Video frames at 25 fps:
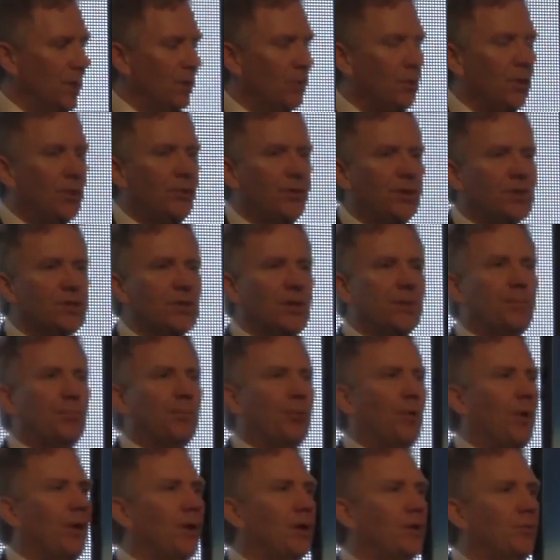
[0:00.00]
Well, things like
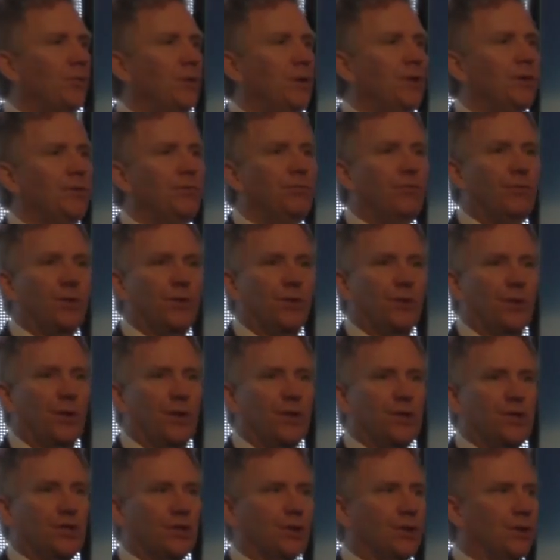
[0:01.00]
product
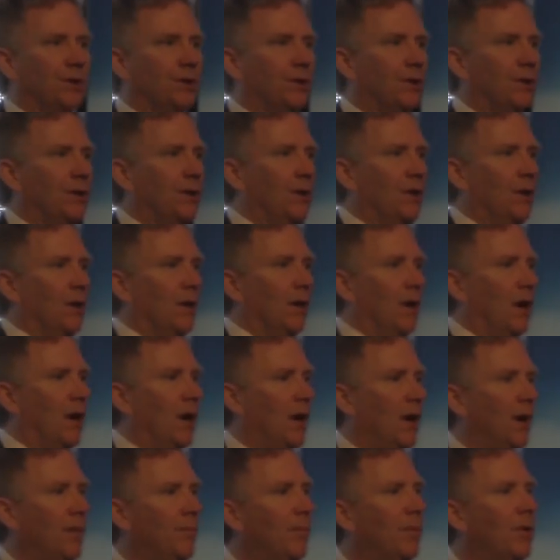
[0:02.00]
reconfiguration.
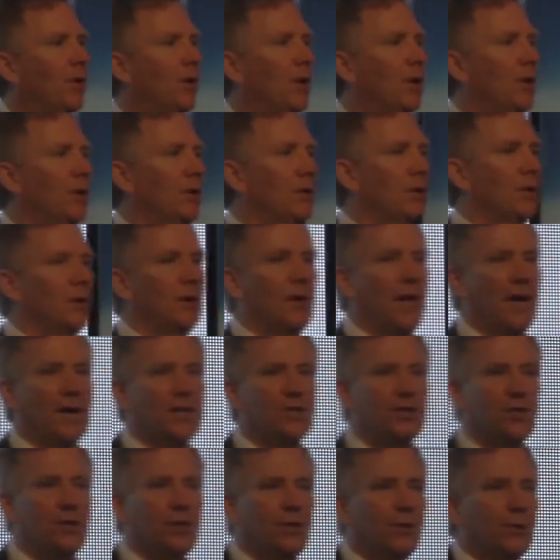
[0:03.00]
Um,
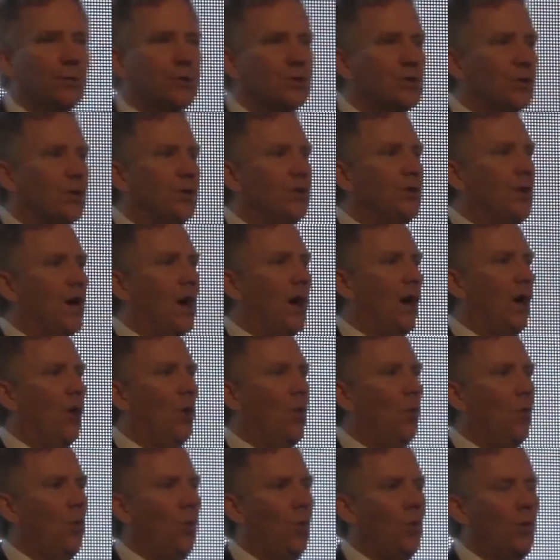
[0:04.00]
last year there was a, a,
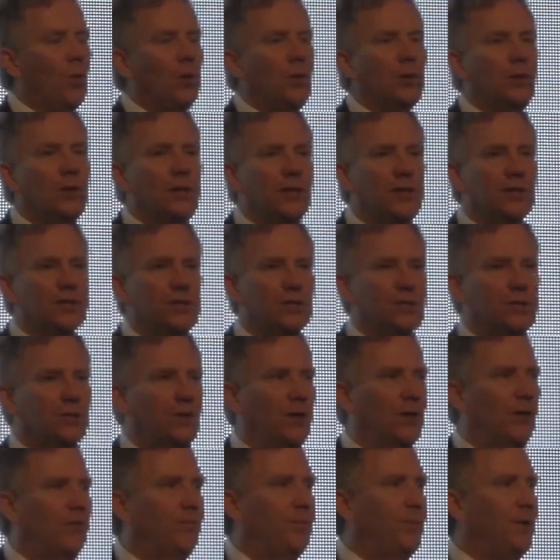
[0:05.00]
whole list
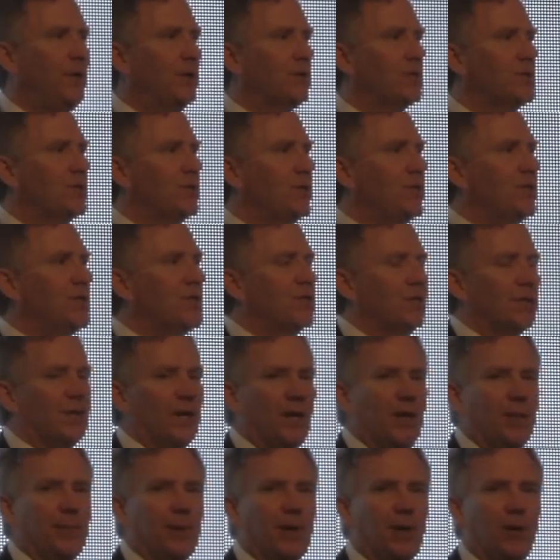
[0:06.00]
of PLCs that
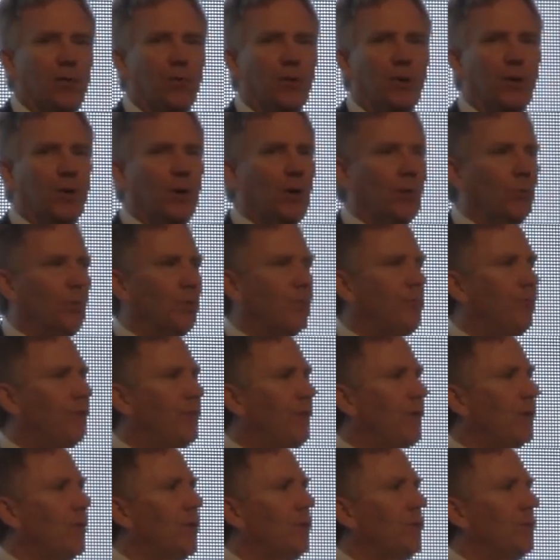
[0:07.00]
came out with
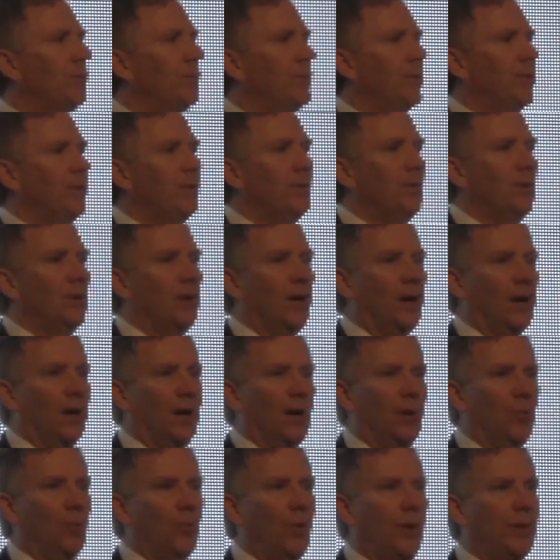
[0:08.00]
vulnerable
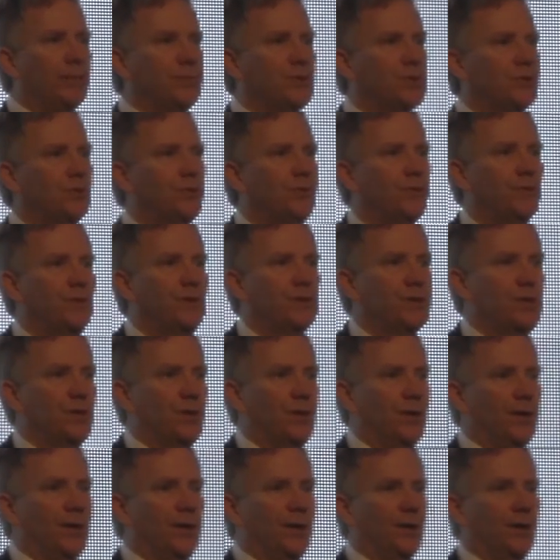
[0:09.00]
uh, web servers
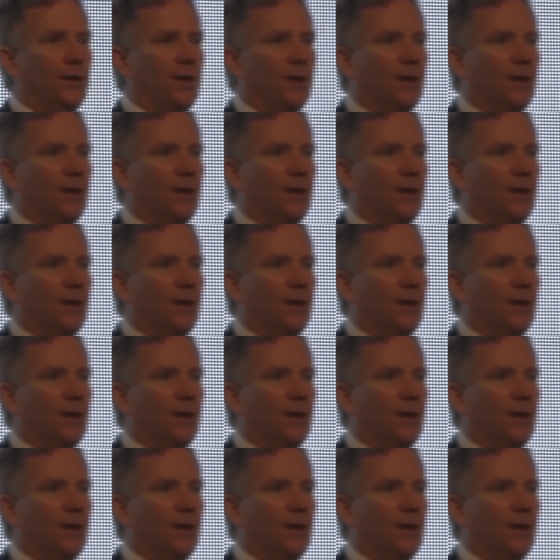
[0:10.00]
on it.